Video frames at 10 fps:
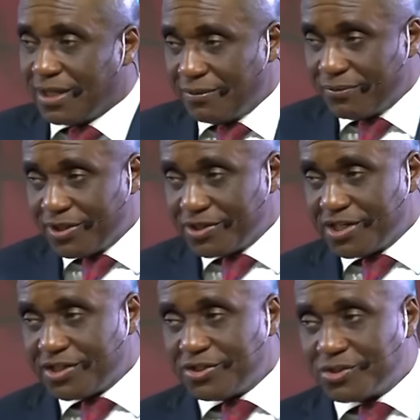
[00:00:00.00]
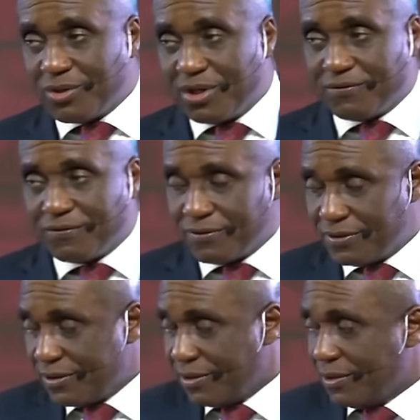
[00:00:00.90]
I'm reading Genesis 12.
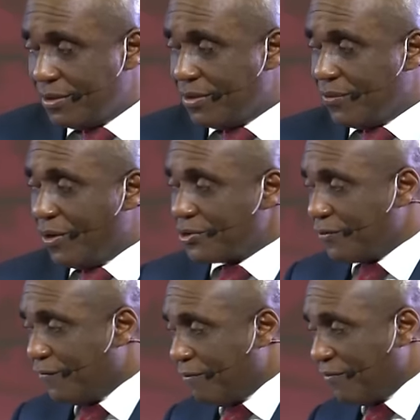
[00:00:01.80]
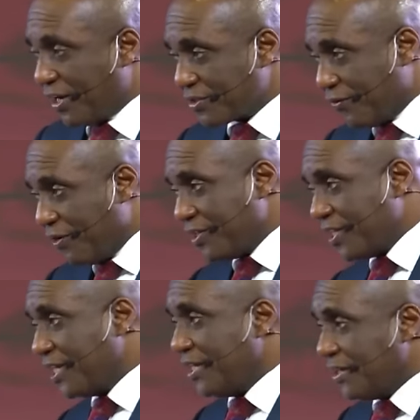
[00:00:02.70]
1 to 4, but verse 4 is the
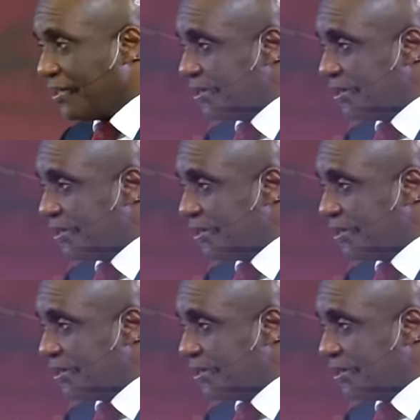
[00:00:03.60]
key.